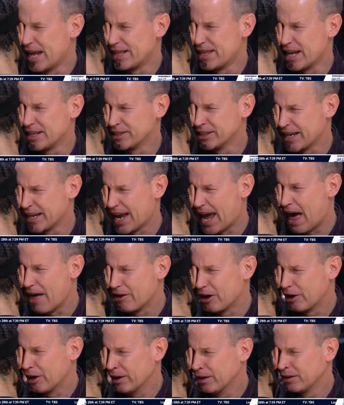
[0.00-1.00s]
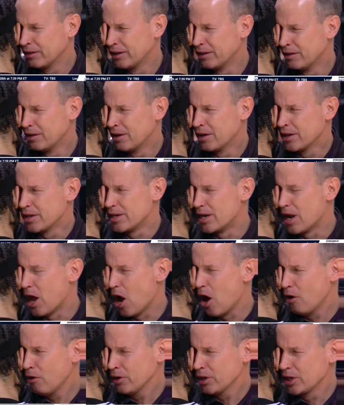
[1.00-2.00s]
ended his college career,
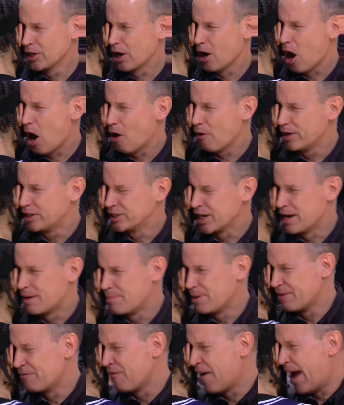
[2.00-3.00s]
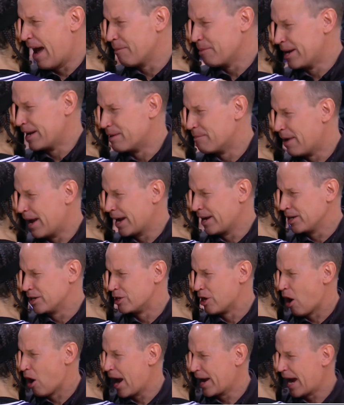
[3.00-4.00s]
you know, with an offer
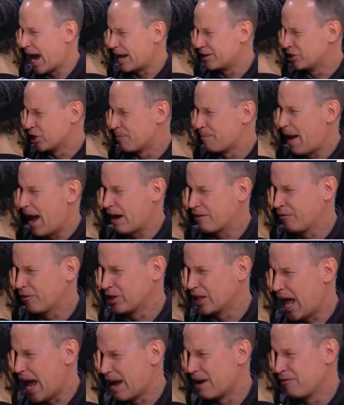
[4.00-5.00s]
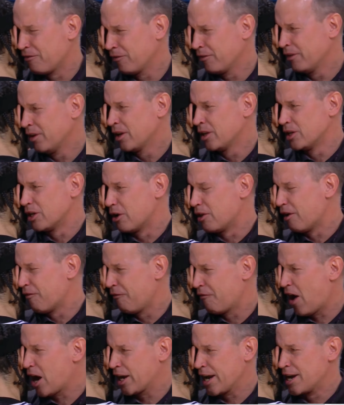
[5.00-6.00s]
in an NCAA tournament
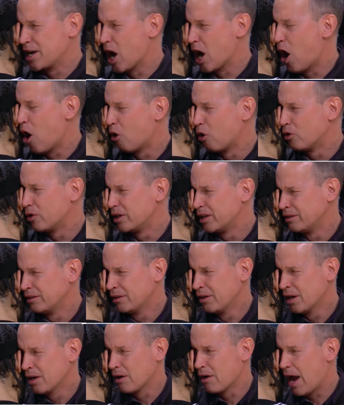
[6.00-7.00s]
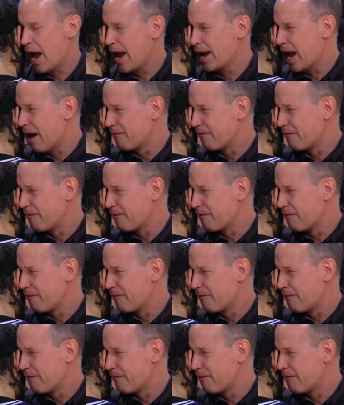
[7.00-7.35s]
upset. Oh yeah, the